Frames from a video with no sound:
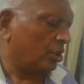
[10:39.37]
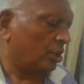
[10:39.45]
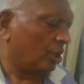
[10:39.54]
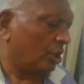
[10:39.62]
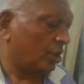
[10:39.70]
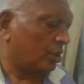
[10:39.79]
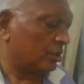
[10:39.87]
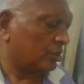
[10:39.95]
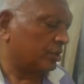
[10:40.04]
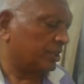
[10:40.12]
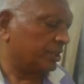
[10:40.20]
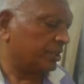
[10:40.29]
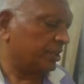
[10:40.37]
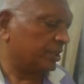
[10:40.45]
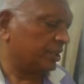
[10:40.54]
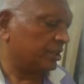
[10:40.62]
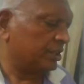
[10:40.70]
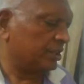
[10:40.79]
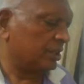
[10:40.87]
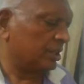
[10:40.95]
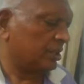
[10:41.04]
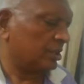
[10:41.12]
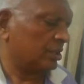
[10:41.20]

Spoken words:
or resident engineer